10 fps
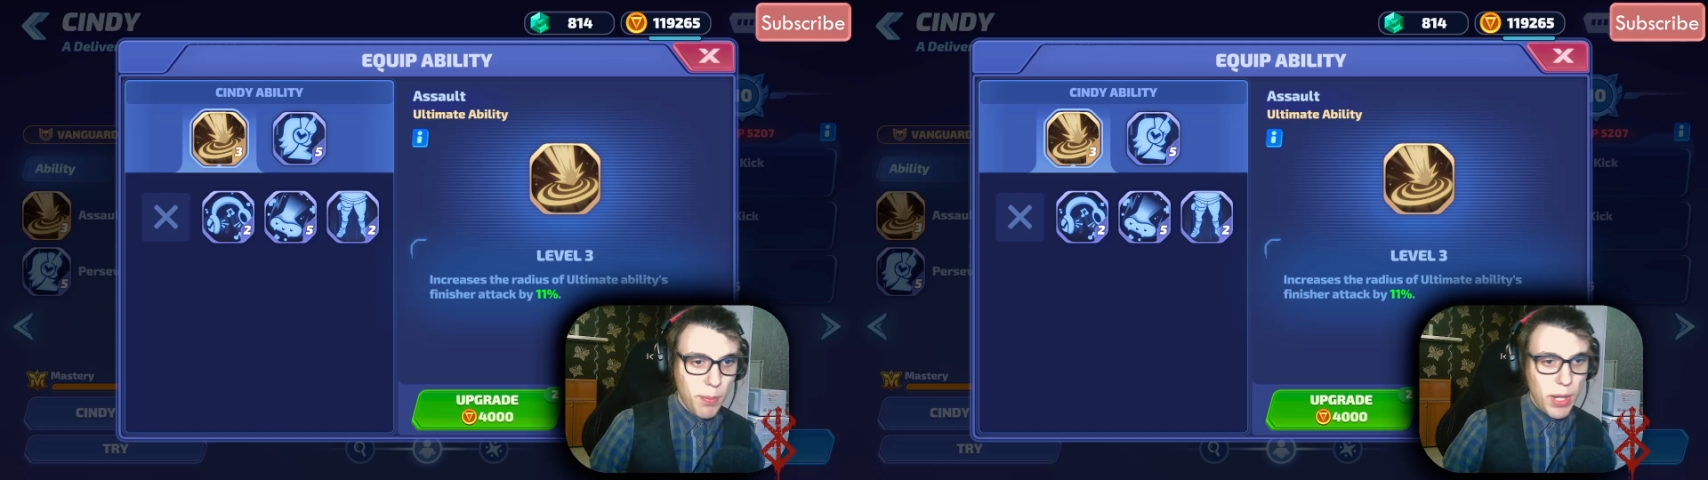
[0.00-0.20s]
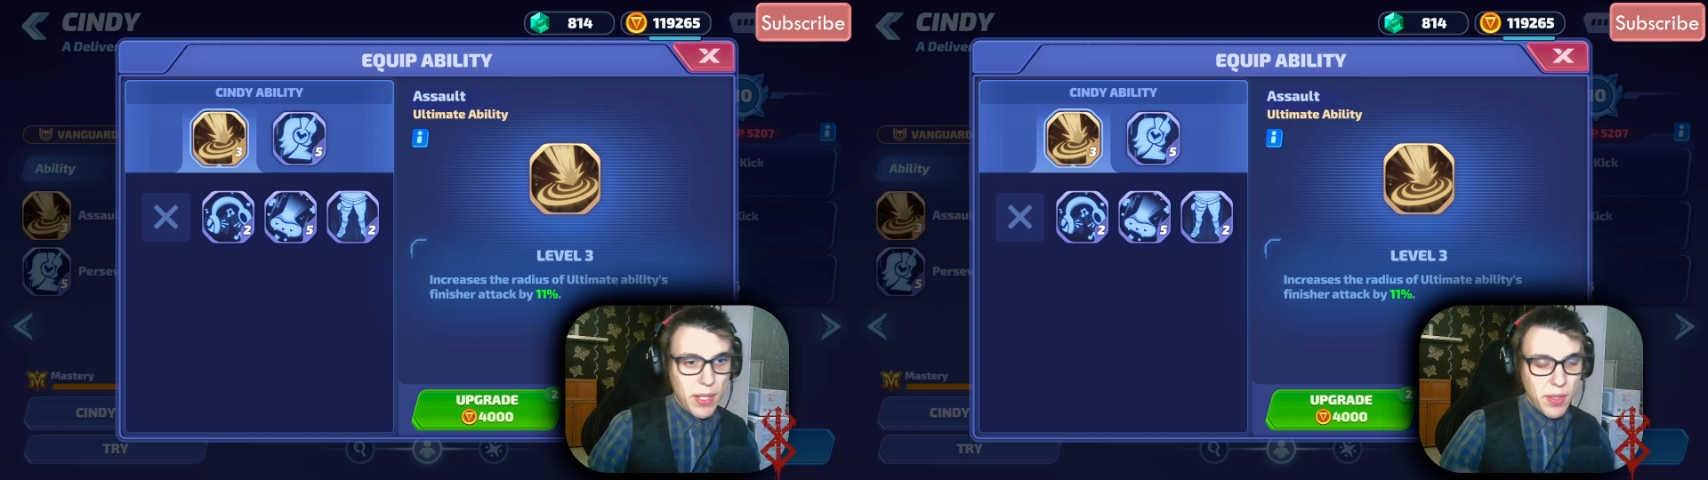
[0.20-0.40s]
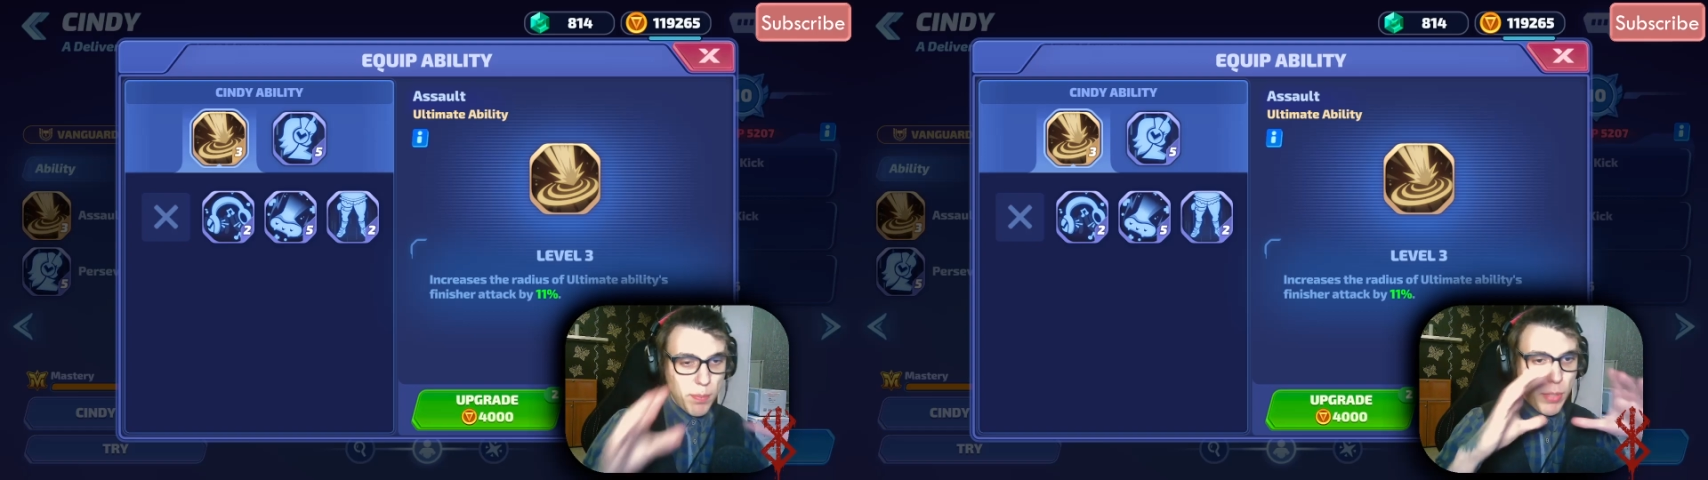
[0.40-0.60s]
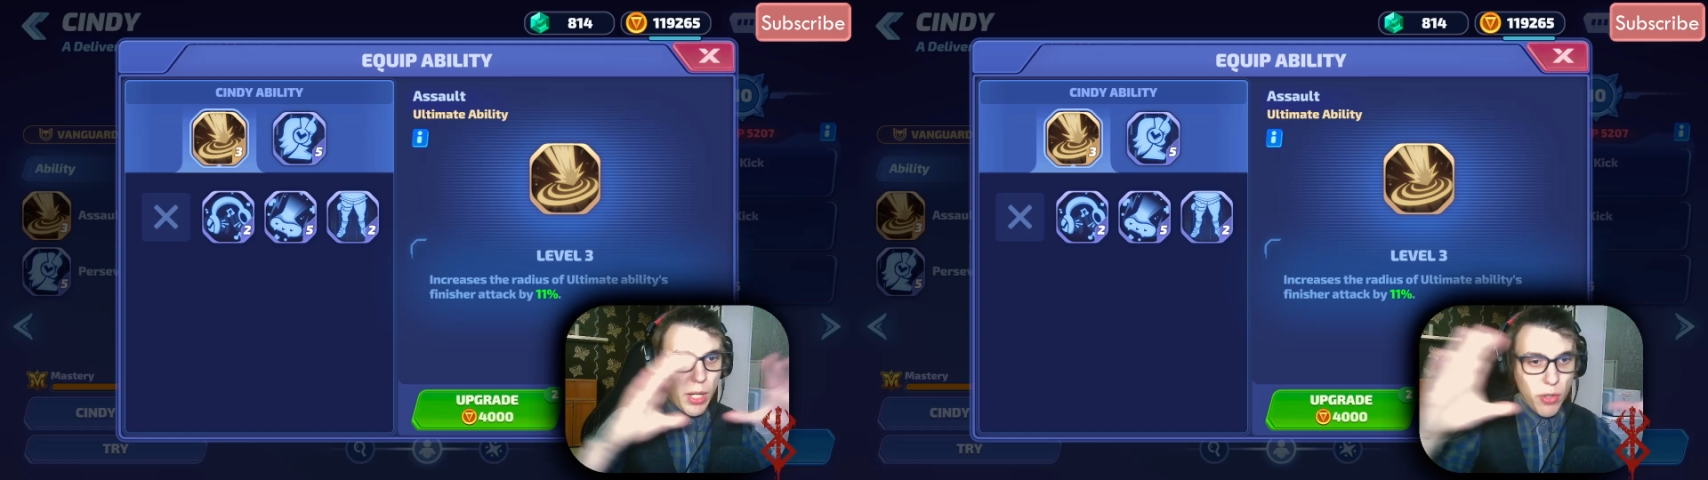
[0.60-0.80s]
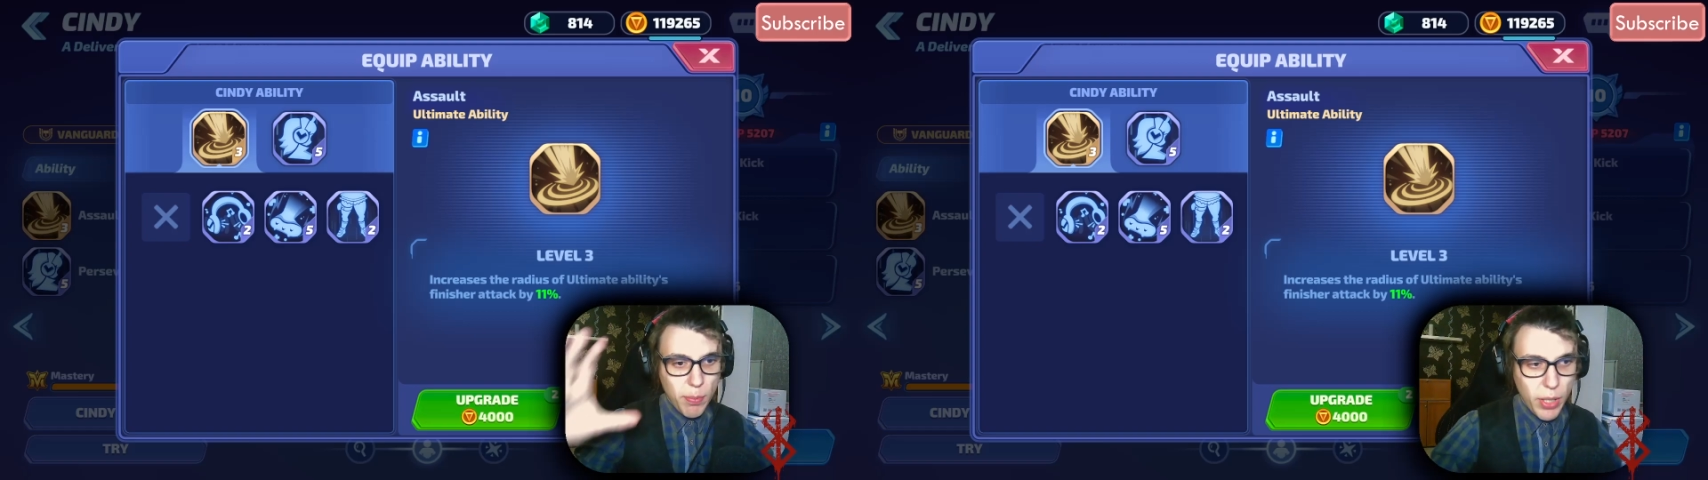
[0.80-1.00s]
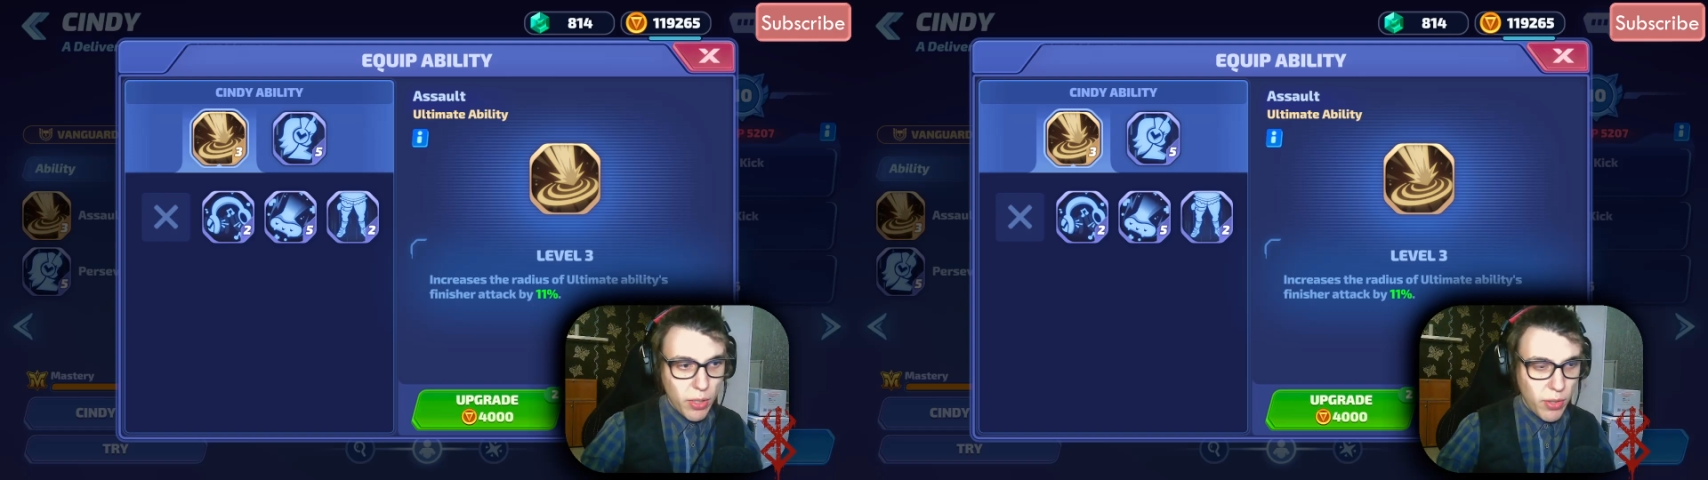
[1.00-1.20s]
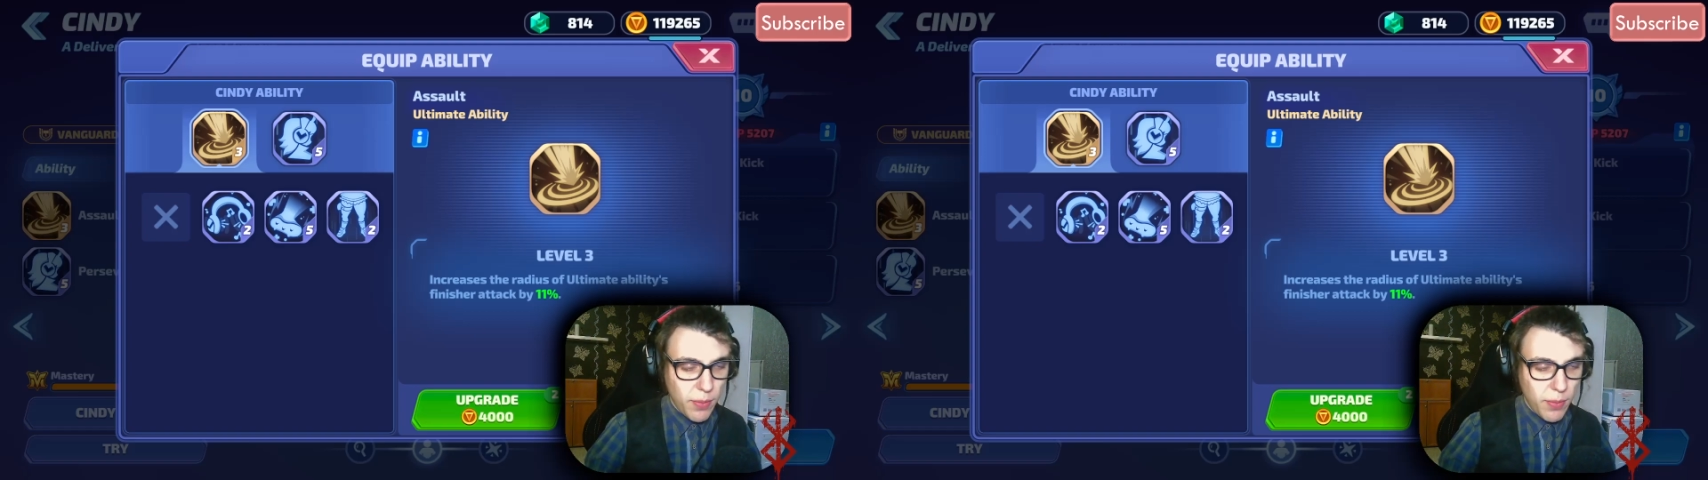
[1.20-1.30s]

makes it bigger and bigger,